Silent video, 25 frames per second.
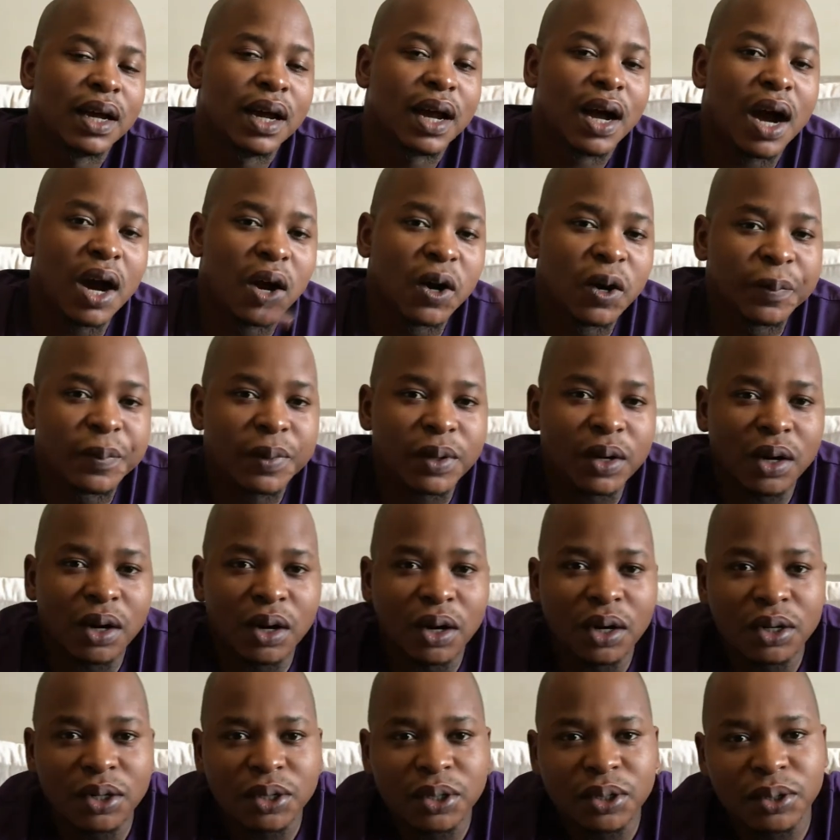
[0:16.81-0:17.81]
I hope you're
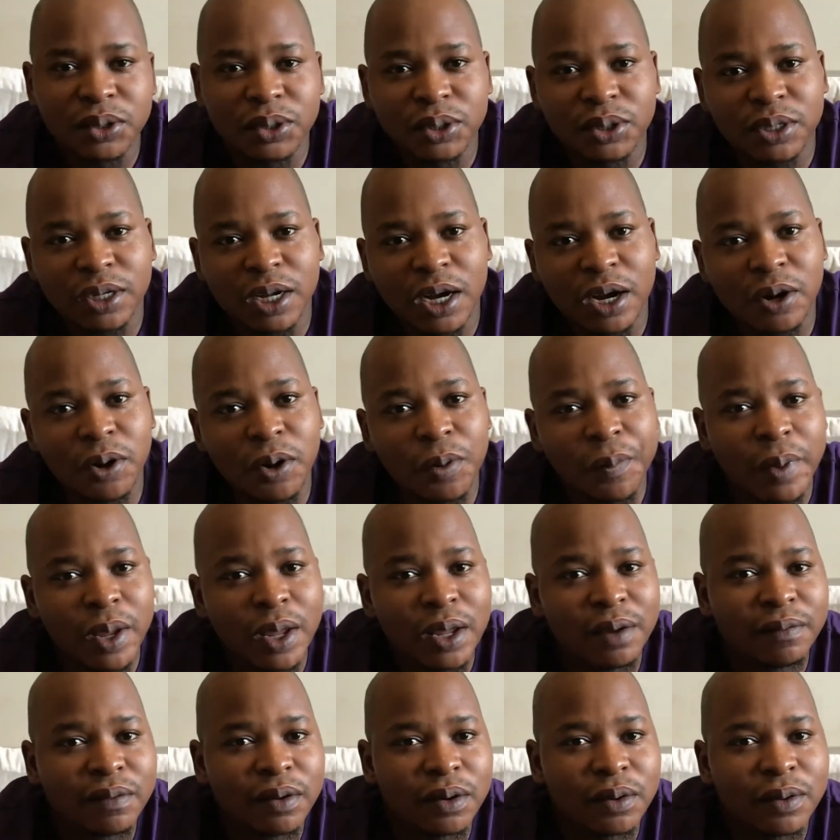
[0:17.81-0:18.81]
all good. I hope
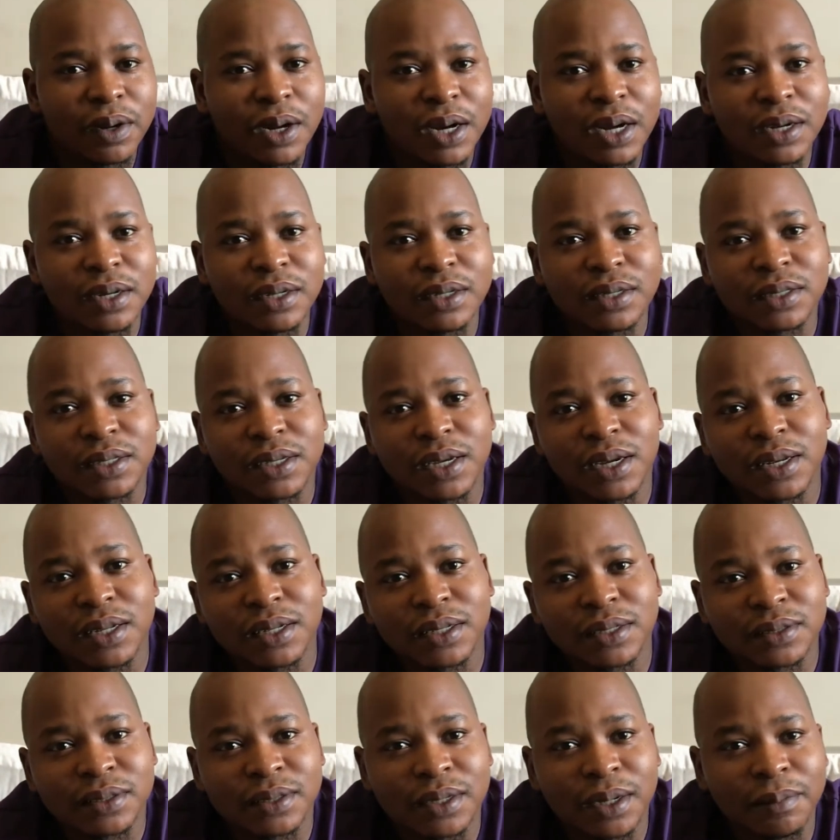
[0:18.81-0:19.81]
everyone is
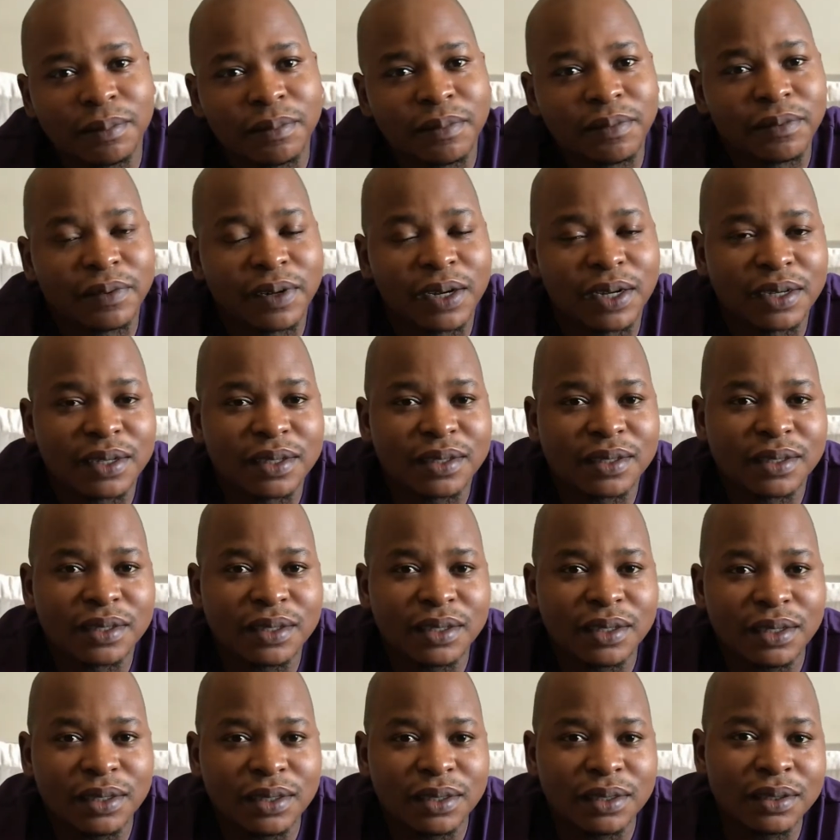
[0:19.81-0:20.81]
getting some
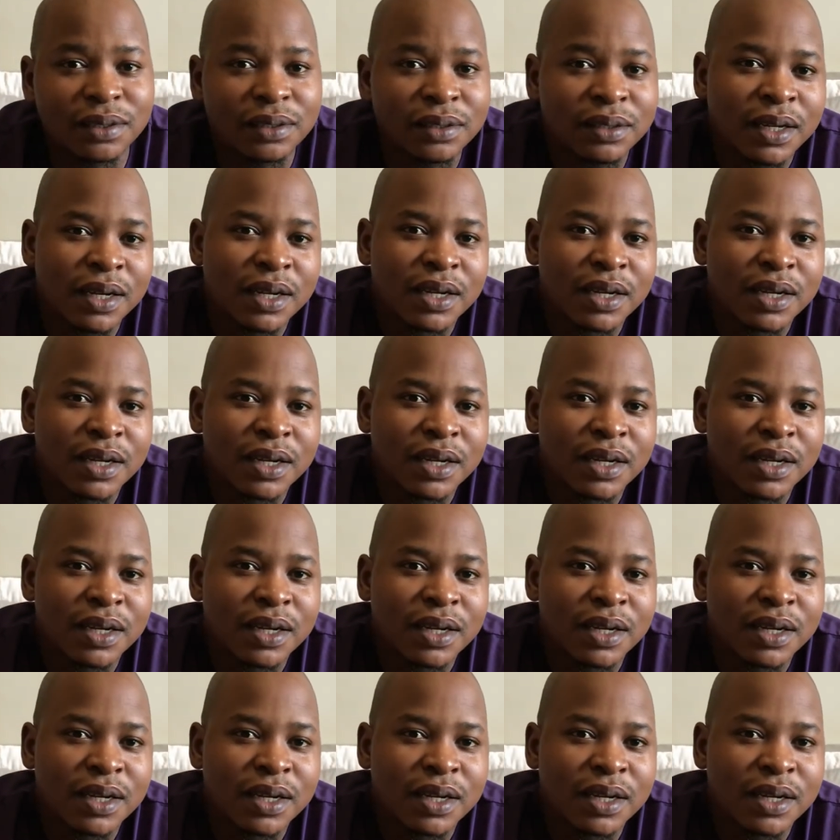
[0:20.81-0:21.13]
vaccine.